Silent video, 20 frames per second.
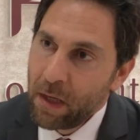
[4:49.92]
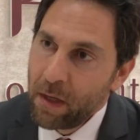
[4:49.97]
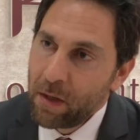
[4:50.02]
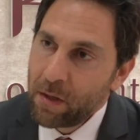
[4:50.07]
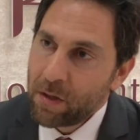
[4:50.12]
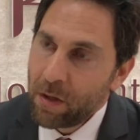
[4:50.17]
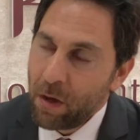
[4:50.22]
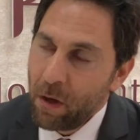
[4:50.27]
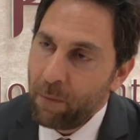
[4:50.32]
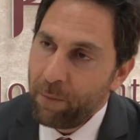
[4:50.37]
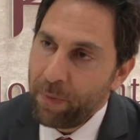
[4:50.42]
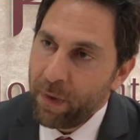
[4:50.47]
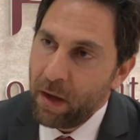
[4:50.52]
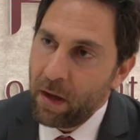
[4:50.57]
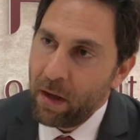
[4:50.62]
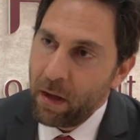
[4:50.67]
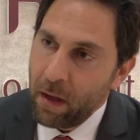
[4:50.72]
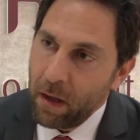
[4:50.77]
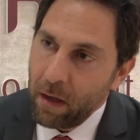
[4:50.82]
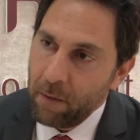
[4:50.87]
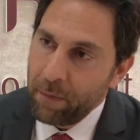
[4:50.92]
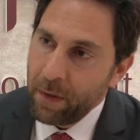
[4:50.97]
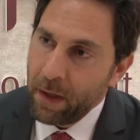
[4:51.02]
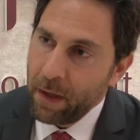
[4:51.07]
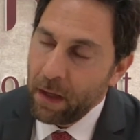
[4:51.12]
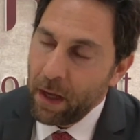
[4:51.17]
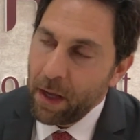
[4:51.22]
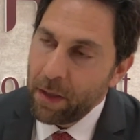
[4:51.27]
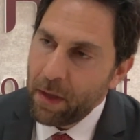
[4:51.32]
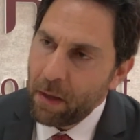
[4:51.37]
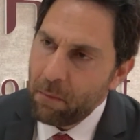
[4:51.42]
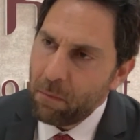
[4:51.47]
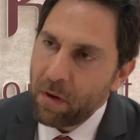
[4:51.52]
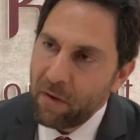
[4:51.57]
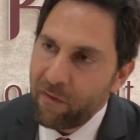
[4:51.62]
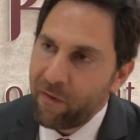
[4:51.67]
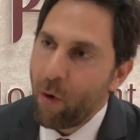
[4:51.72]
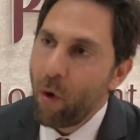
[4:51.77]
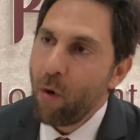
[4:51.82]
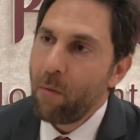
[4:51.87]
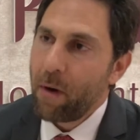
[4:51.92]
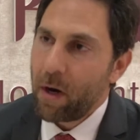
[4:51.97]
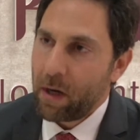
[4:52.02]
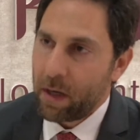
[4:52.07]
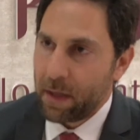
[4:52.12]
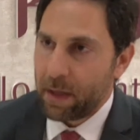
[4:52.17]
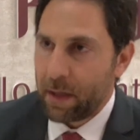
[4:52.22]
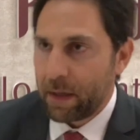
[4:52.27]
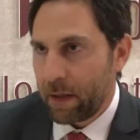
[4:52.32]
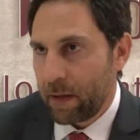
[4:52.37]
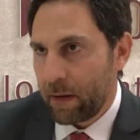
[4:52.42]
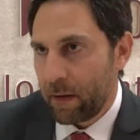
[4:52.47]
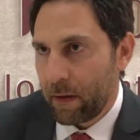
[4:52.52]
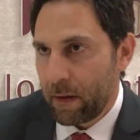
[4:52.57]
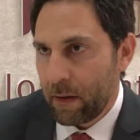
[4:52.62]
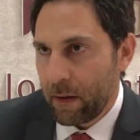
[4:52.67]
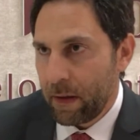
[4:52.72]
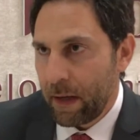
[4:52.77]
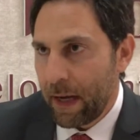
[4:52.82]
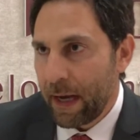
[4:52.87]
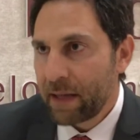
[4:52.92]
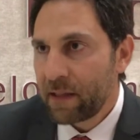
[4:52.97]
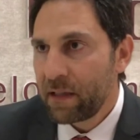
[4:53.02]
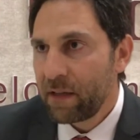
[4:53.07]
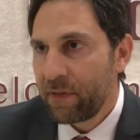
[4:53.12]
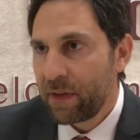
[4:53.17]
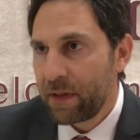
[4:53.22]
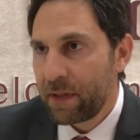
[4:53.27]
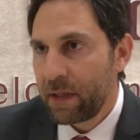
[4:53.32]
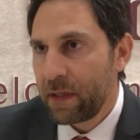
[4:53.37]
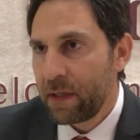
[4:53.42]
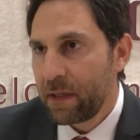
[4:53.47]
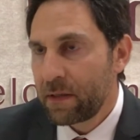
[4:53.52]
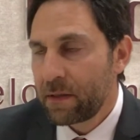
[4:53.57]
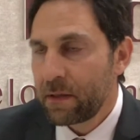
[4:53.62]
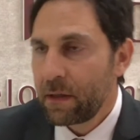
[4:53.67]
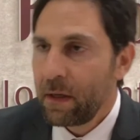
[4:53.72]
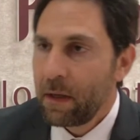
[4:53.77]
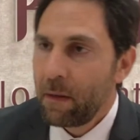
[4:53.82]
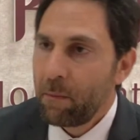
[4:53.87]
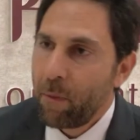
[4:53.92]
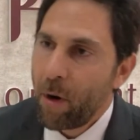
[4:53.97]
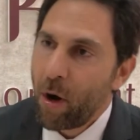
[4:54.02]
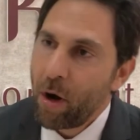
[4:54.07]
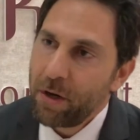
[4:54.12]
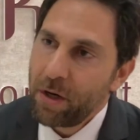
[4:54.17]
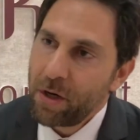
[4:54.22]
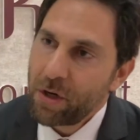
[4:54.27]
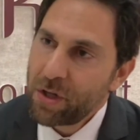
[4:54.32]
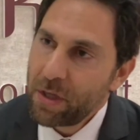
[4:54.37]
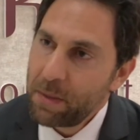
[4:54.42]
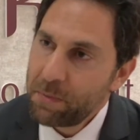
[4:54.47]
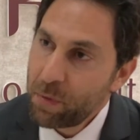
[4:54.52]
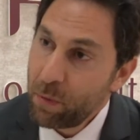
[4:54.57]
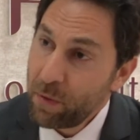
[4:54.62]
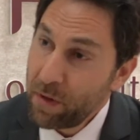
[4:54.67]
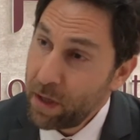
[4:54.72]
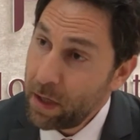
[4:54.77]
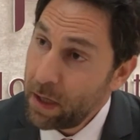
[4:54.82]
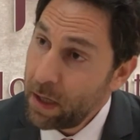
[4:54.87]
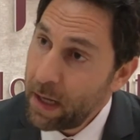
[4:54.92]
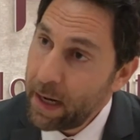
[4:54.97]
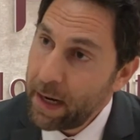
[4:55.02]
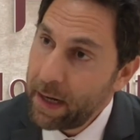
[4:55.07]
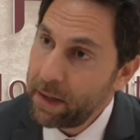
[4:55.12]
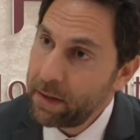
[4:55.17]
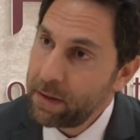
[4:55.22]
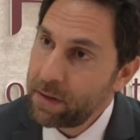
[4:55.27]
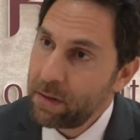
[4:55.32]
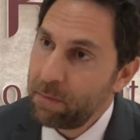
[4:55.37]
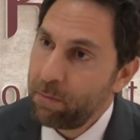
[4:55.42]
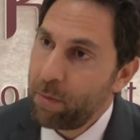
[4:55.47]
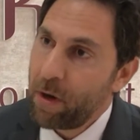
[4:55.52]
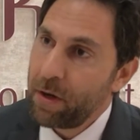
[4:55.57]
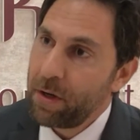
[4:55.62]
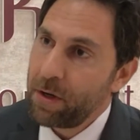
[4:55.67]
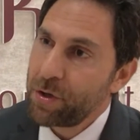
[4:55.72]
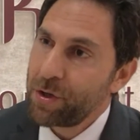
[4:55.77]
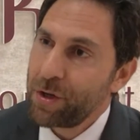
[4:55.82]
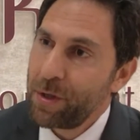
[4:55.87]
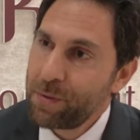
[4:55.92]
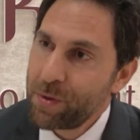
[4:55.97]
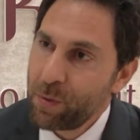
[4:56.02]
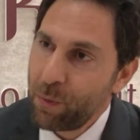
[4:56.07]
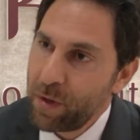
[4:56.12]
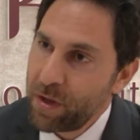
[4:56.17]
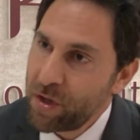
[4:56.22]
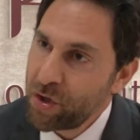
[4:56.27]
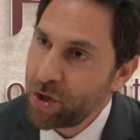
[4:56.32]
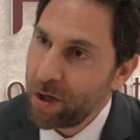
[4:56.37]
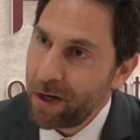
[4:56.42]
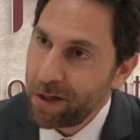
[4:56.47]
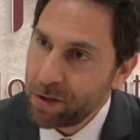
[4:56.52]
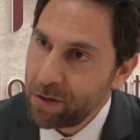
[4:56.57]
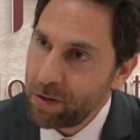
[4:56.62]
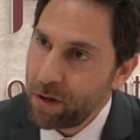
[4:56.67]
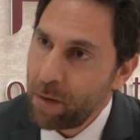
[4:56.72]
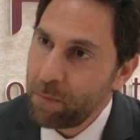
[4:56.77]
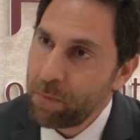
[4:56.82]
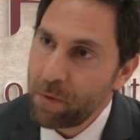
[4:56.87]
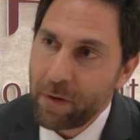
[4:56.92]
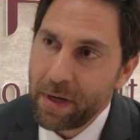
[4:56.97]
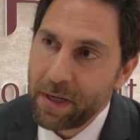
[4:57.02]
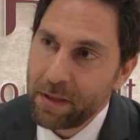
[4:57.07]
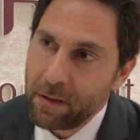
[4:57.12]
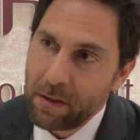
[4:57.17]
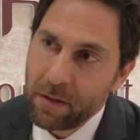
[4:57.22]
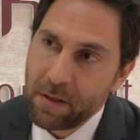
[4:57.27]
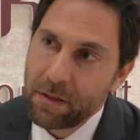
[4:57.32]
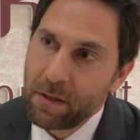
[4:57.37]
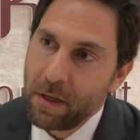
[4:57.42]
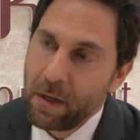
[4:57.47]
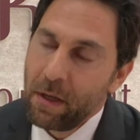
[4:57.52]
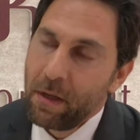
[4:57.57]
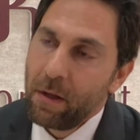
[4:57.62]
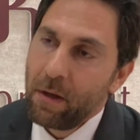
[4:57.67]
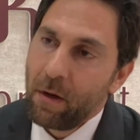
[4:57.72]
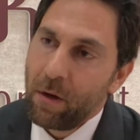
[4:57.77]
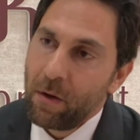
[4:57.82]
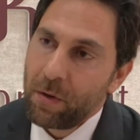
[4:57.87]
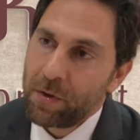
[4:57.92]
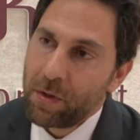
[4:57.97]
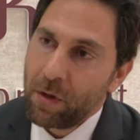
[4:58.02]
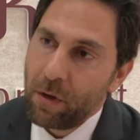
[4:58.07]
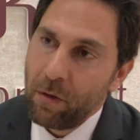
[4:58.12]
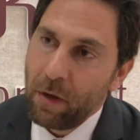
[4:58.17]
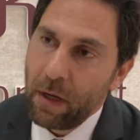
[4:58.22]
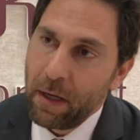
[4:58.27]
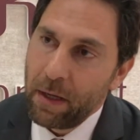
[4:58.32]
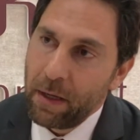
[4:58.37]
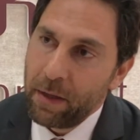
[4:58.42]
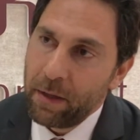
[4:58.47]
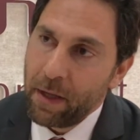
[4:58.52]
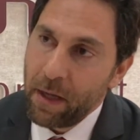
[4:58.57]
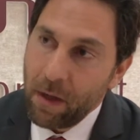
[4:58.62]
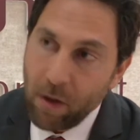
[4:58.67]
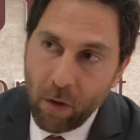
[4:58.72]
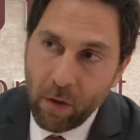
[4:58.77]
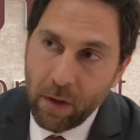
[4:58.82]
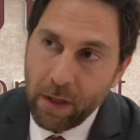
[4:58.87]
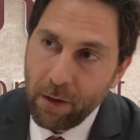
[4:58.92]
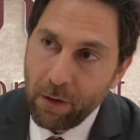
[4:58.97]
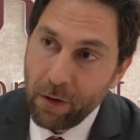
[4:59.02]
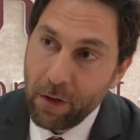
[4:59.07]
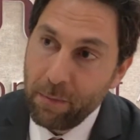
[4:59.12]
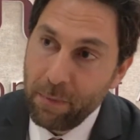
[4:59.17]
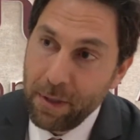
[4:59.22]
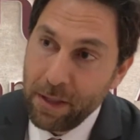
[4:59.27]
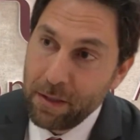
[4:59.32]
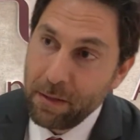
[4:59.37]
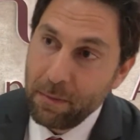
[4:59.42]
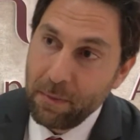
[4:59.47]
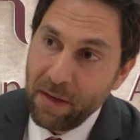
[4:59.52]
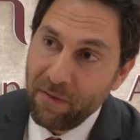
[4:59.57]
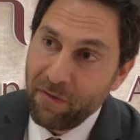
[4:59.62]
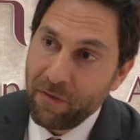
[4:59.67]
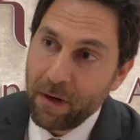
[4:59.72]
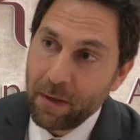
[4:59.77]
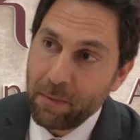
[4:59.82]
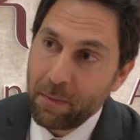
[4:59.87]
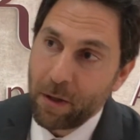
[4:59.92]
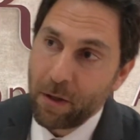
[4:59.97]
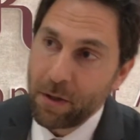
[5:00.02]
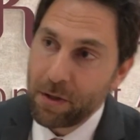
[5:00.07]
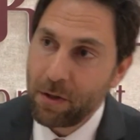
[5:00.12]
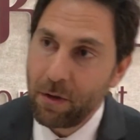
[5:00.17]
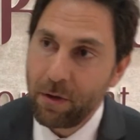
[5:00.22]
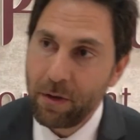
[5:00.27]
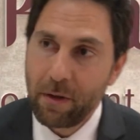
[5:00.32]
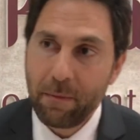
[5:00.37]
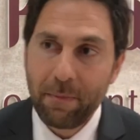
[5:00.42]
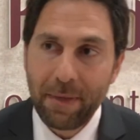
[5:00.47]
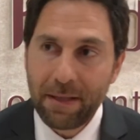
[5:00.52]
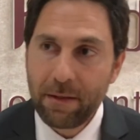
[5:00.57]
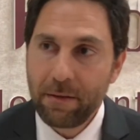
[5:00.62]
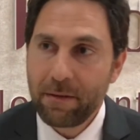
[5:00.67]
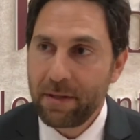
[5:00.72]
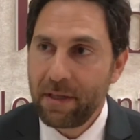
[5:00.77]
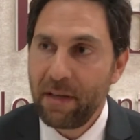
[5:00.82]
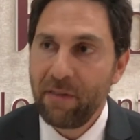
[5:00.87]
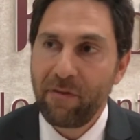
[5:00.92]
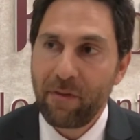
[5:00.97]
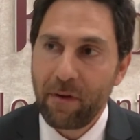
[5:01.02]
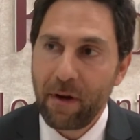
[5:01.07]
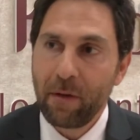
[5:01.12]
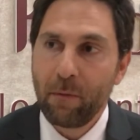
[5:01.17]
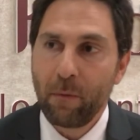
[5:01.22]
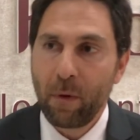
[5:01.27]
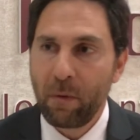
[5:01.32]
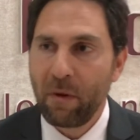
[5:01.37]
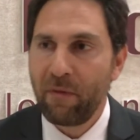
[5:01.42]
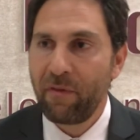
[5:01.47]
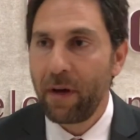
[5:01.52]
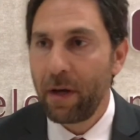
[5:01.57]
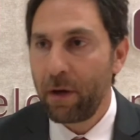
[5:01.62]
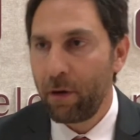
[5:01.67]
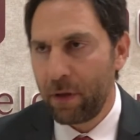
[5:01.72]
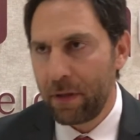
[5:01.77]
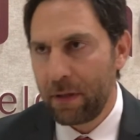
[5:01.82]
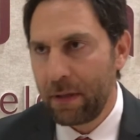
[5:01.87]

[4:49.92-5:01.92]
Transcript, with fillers: So, uh, a number of co-marketing activities partnerships with airlines, partnerships with charter operators, also uh, not only on the B2B front, but also on the B2C front, where we've gone on